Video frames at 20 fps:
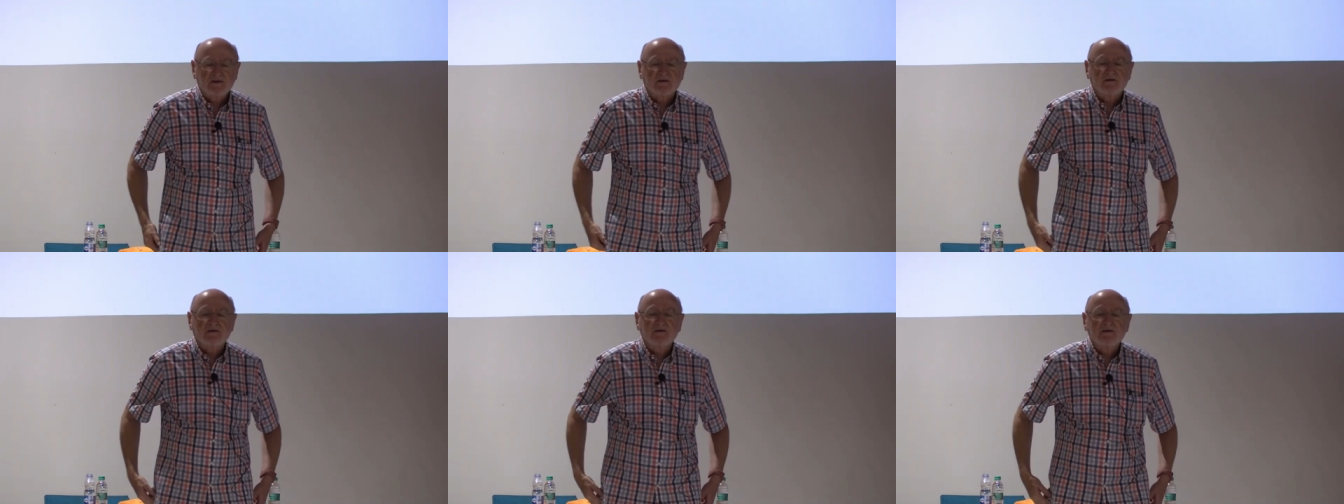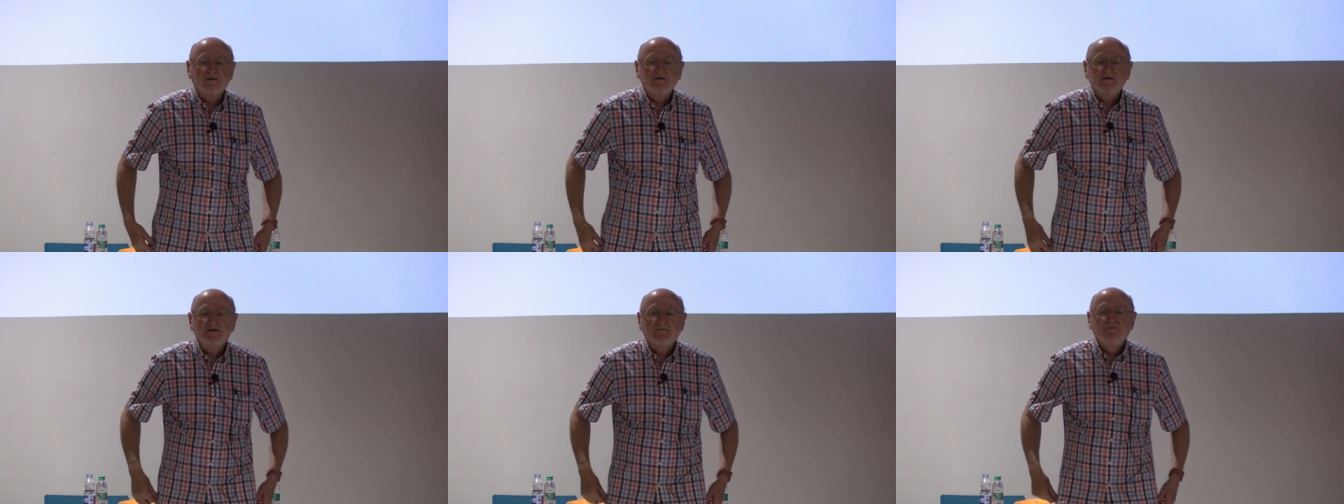
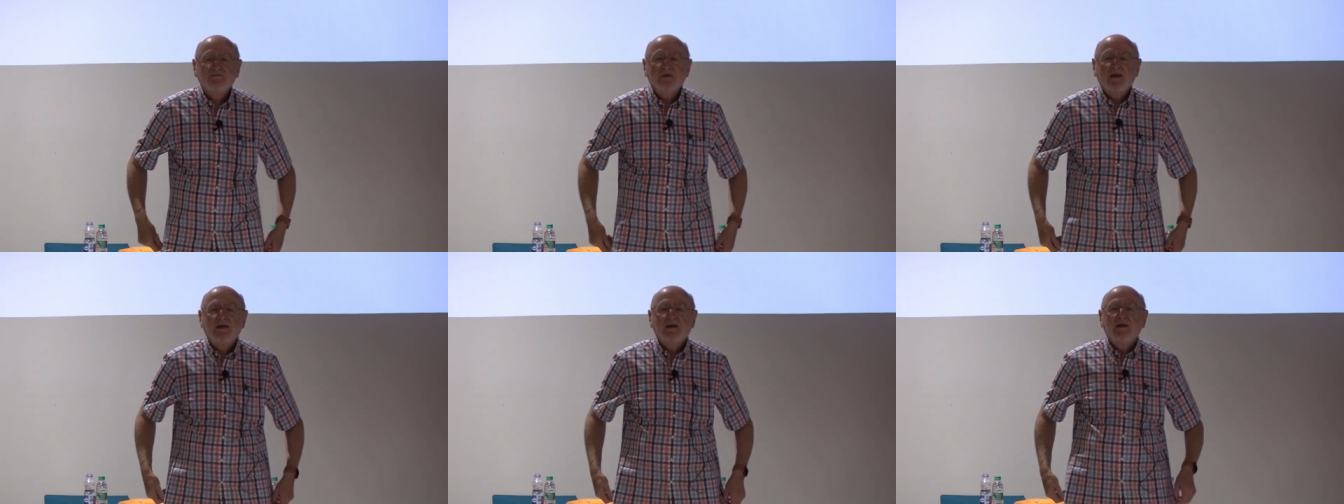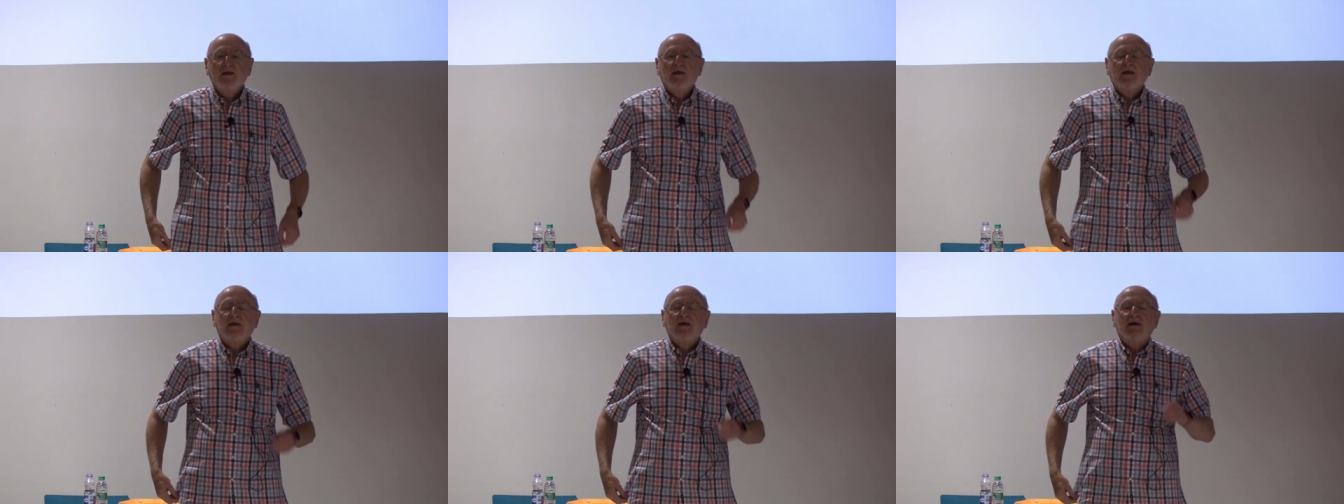vehicles
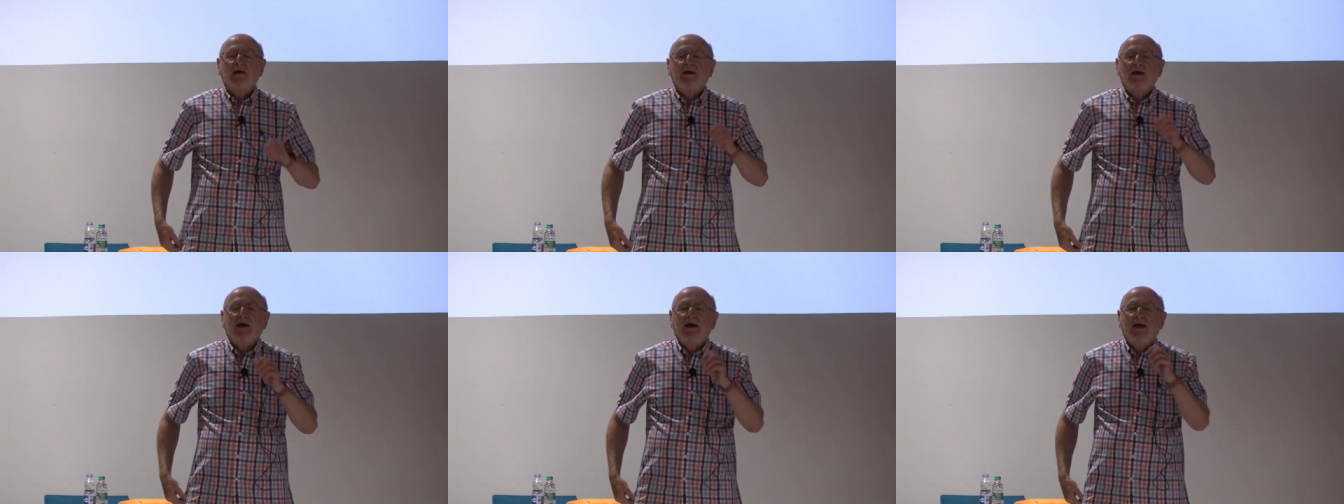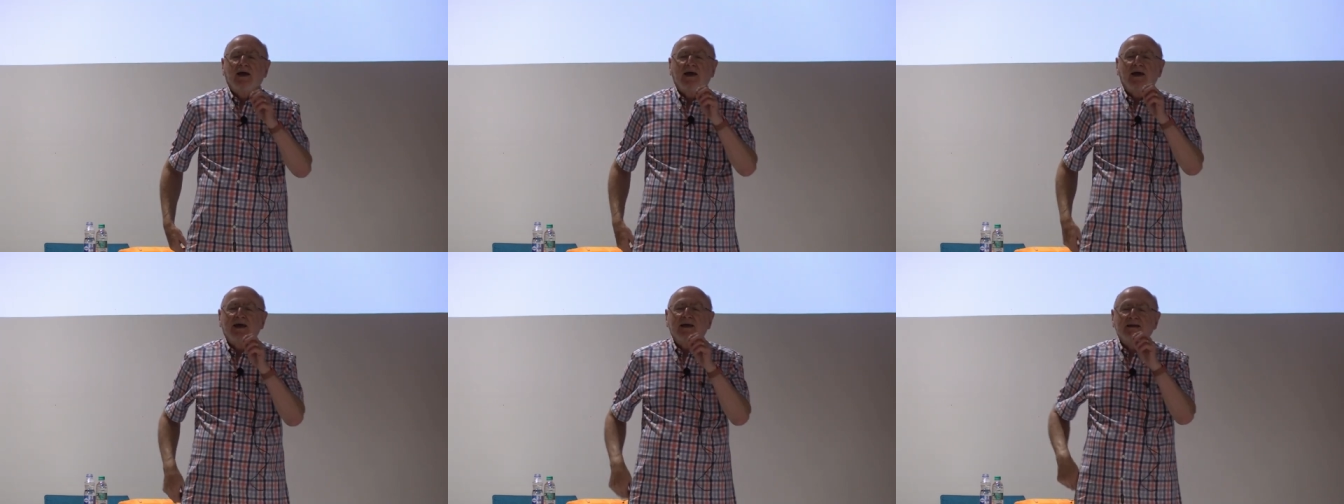
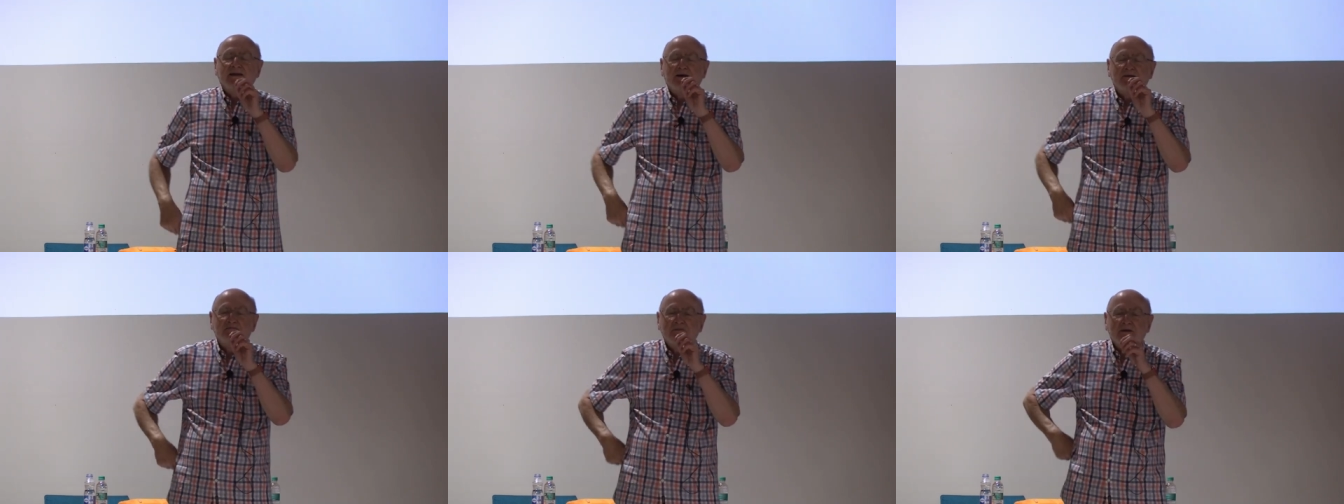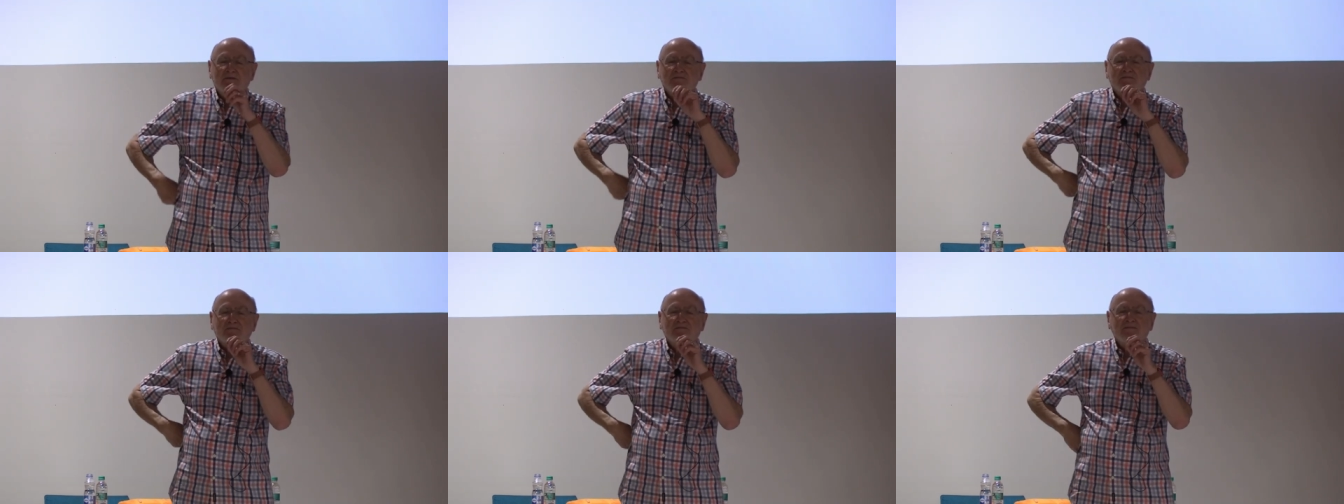end
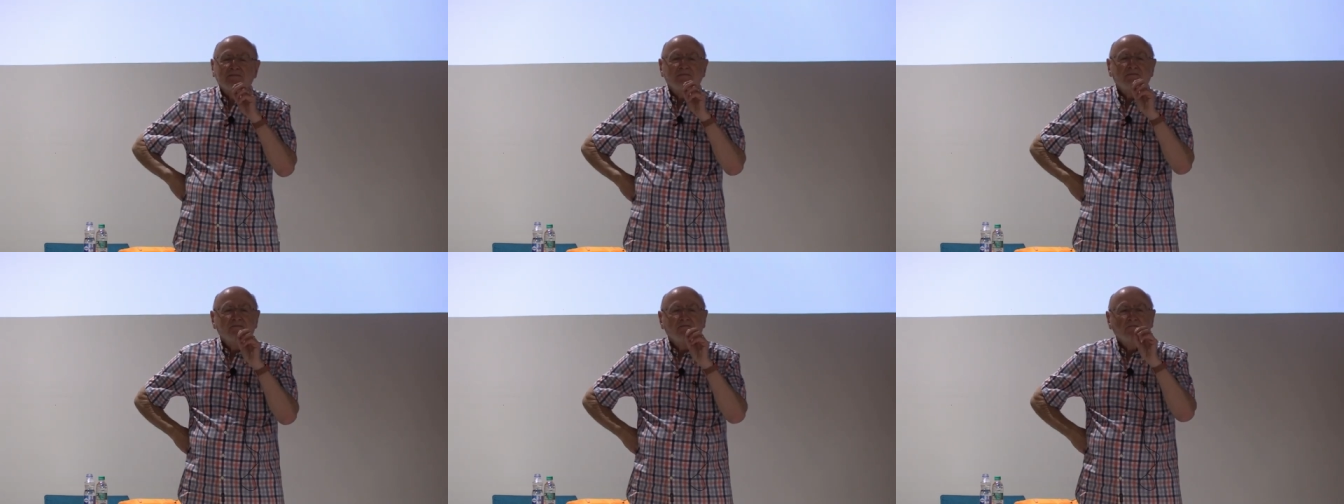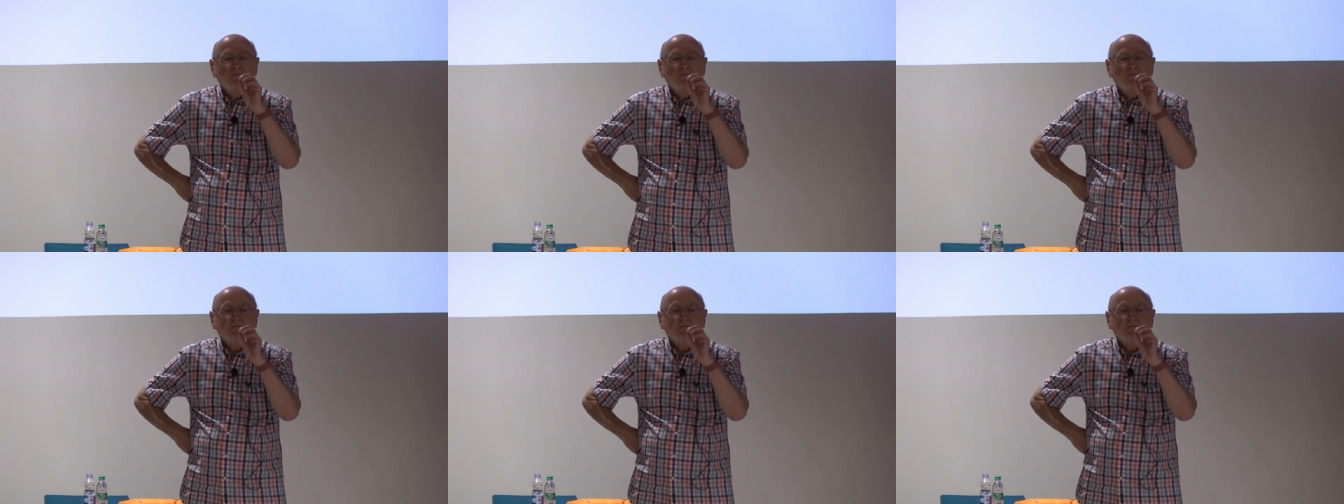up in